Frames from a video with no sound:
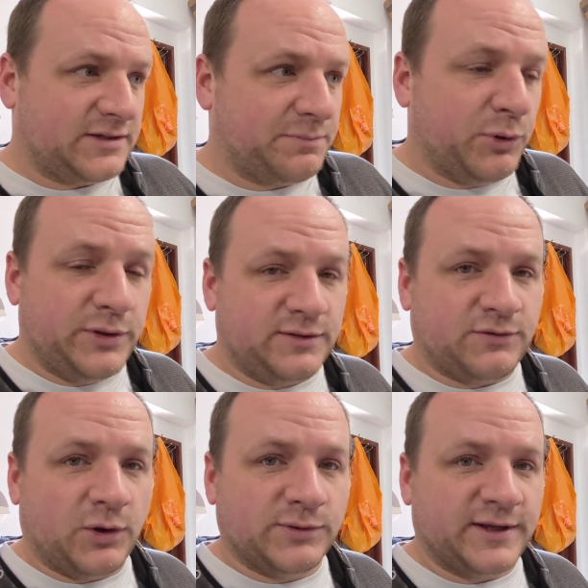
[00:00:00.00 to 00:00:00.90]
a point
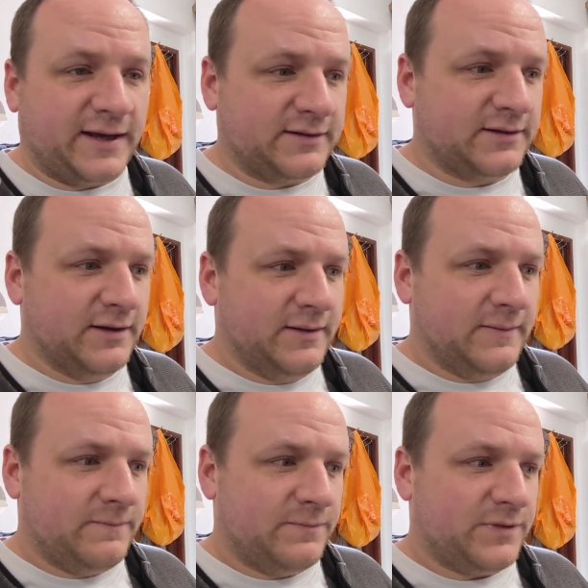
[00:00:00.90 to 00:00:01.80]
of contact.
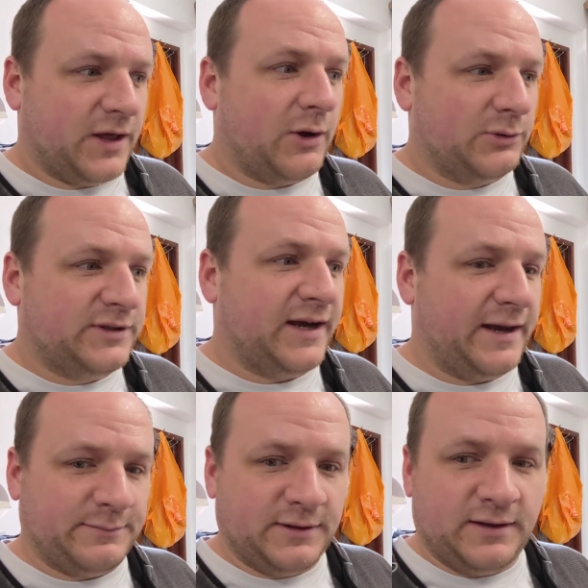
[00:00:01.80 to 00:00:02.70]
The whole
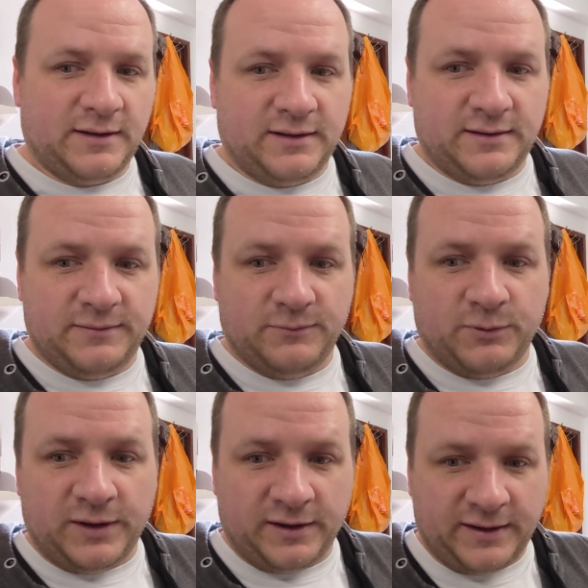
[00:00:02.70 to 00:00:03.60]
time
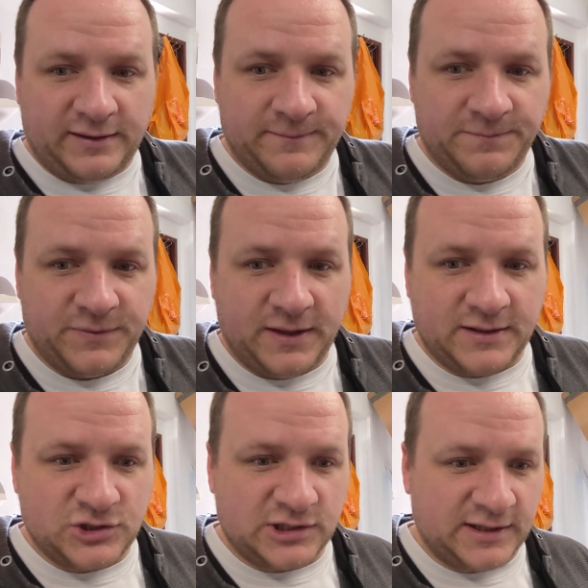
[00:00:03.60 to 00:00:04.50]
when I
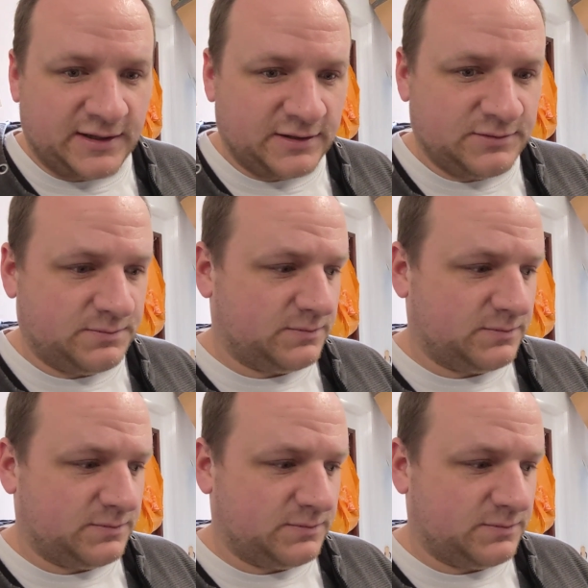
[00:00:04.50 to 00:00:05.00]
initially